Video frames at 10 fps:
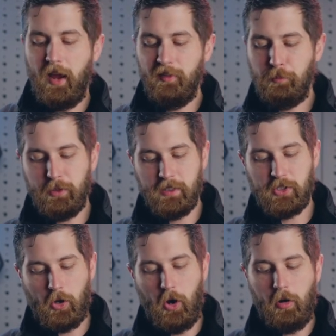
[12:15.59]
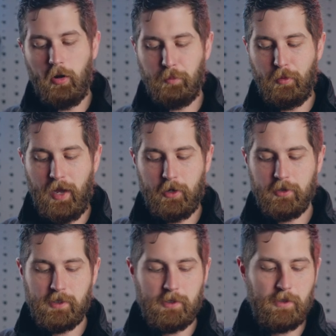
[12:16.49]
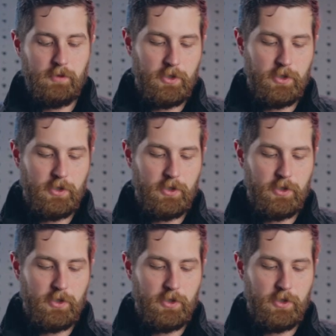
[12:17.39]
I've put this all on a placard system.